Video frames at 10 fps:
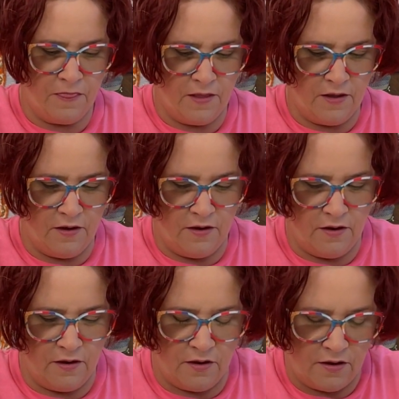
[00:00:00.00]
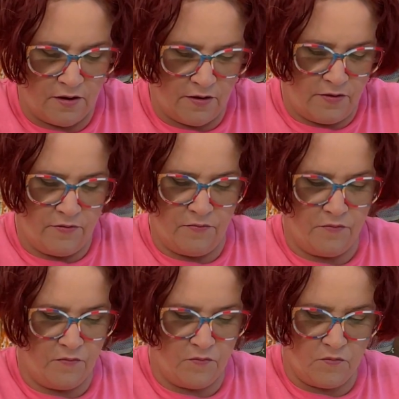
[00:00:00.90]

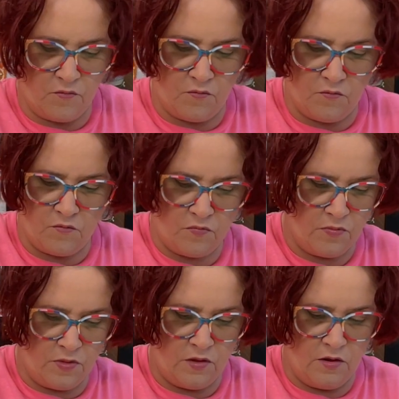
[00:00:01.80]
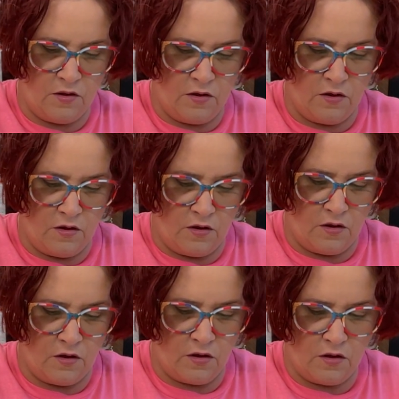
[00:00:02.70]

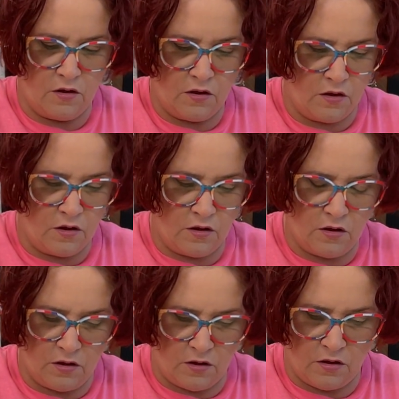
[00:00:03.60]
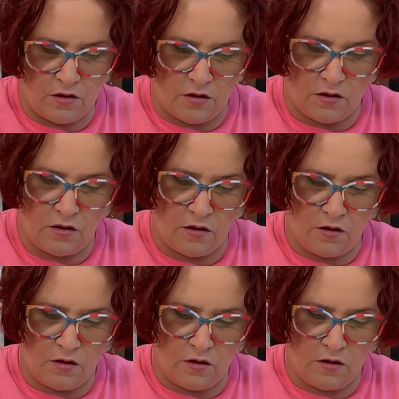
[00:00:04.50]
(no one is talking)